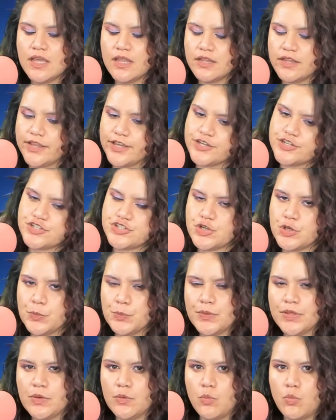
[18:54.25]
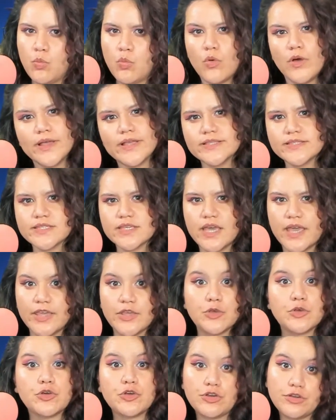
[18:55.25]
like show me what I
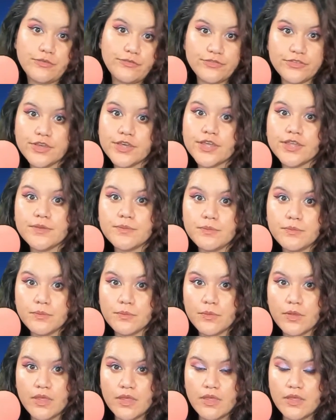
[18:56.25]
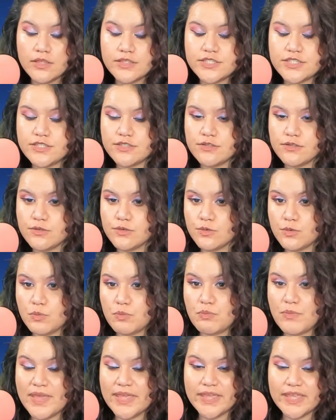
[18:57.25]
could have done to
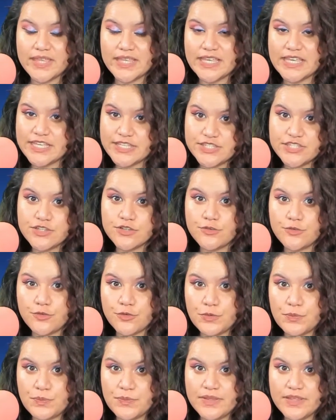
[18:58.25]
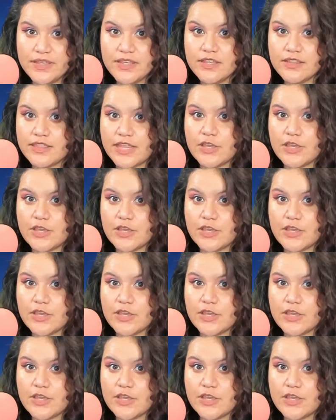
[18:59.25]
make it easier for me, they